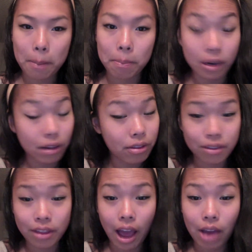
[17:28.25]
other
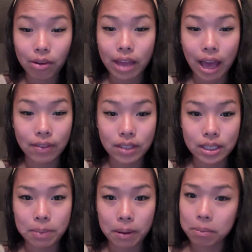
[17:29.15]
than that, I really haven't
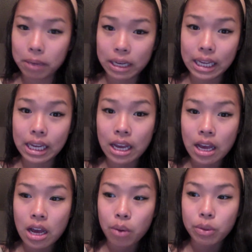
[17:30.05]
spent money,
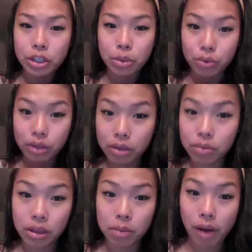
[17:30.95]
which I'm really,
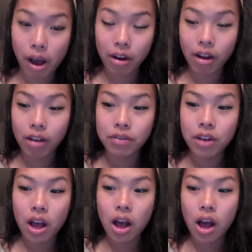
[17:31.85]
really proud
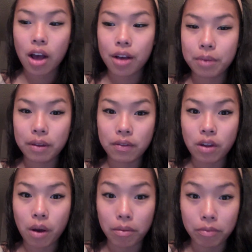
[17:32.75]
of. Even
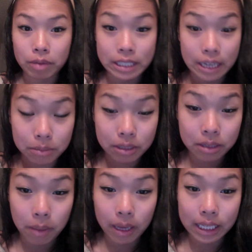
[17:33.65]
though I've been
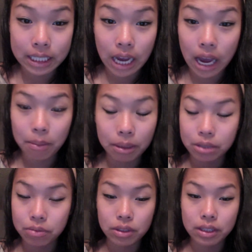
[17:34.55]
tempted many a time, I
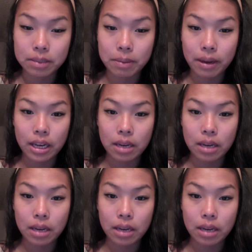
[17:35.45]
didn't really spend any